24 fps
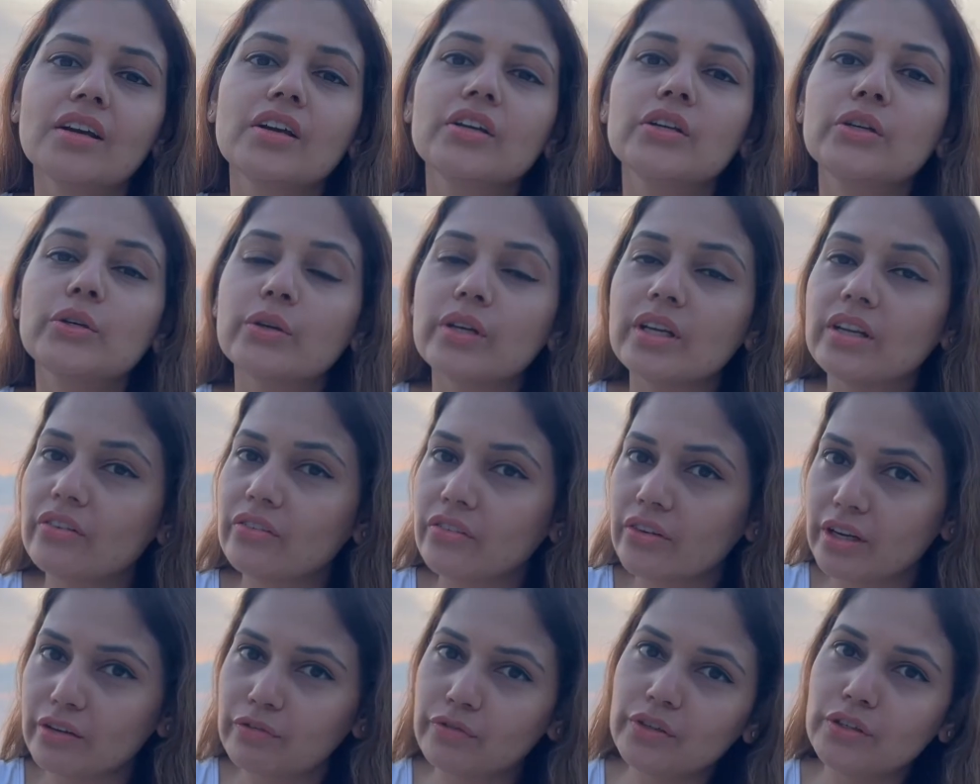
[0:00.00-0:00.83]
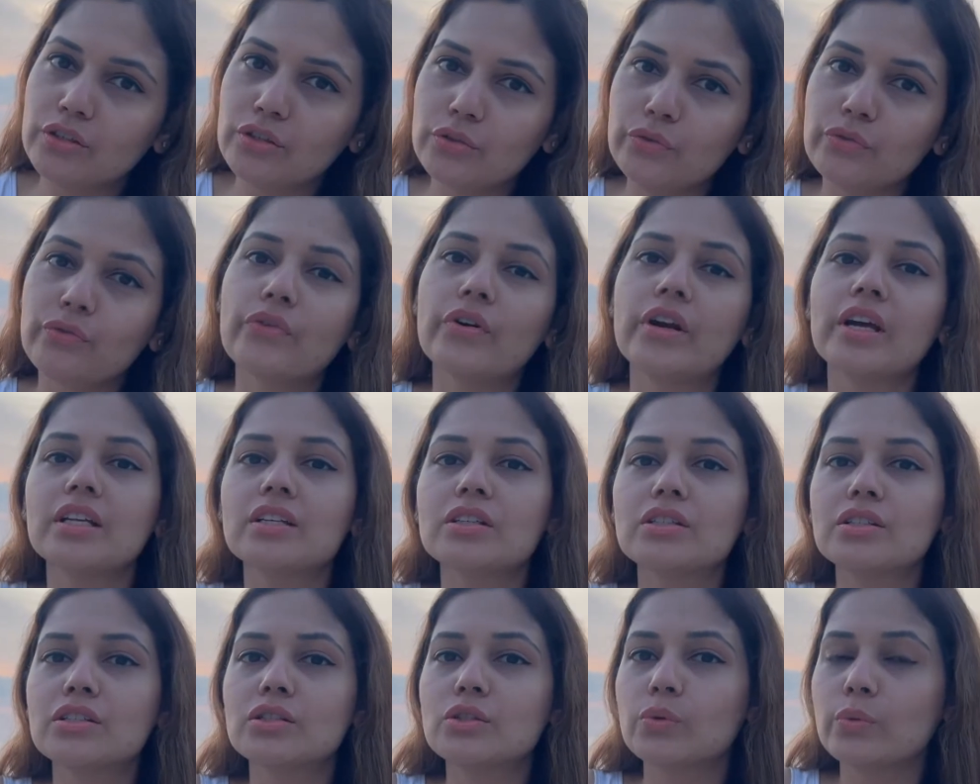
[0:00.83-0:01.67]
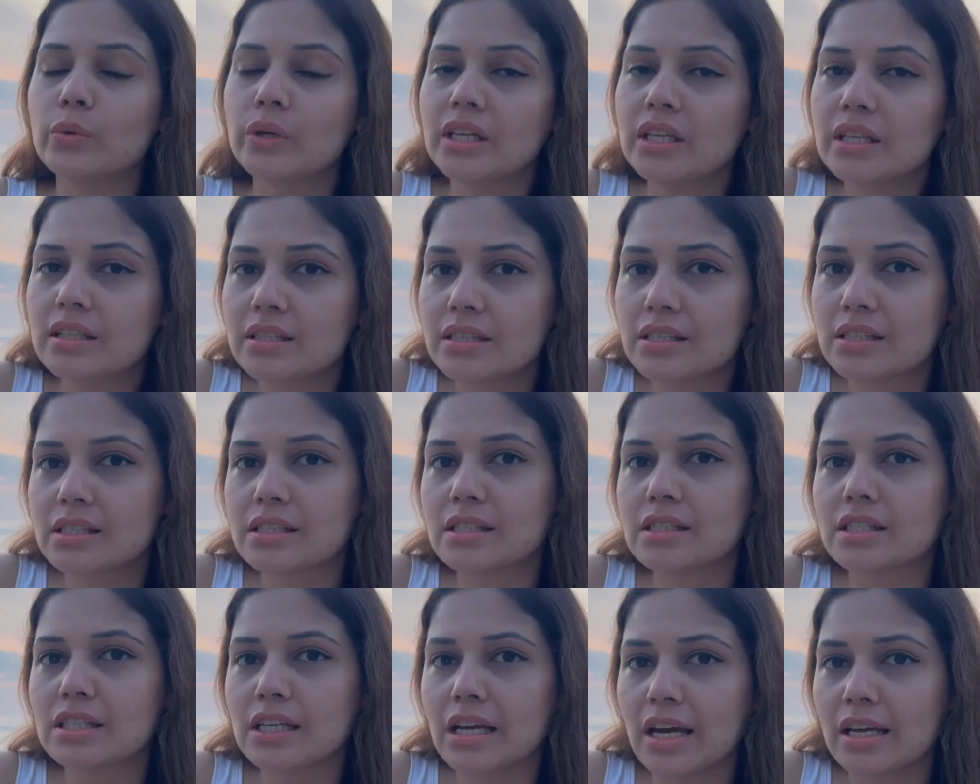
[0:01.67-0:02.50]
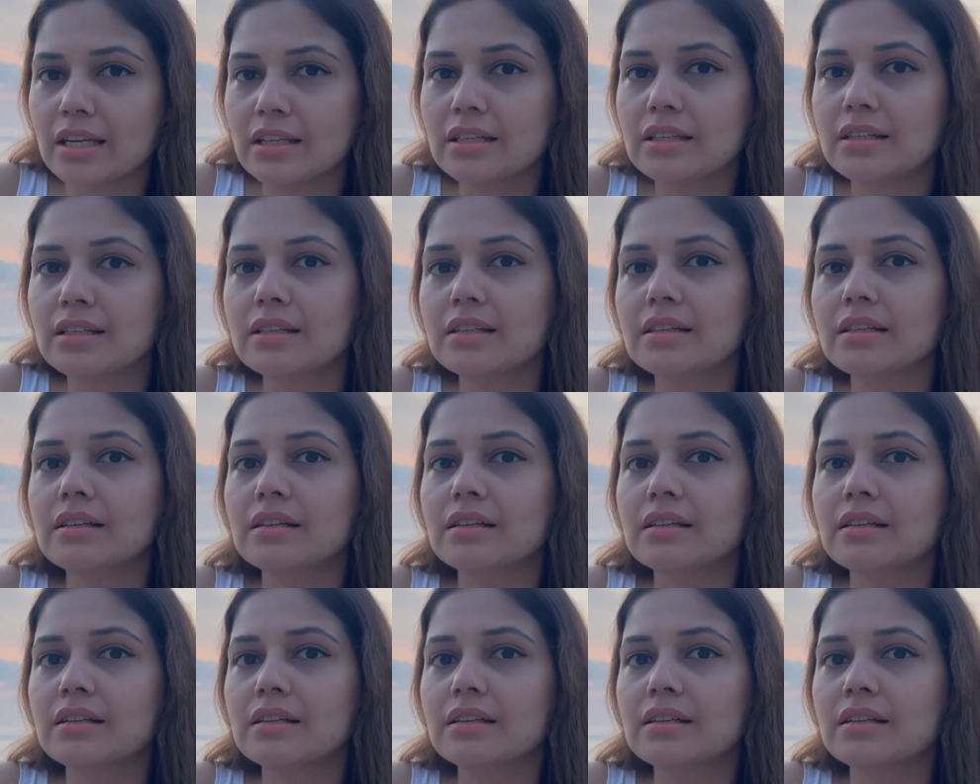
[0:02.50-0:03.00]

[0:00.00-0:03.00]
You can refer to French Tweets channel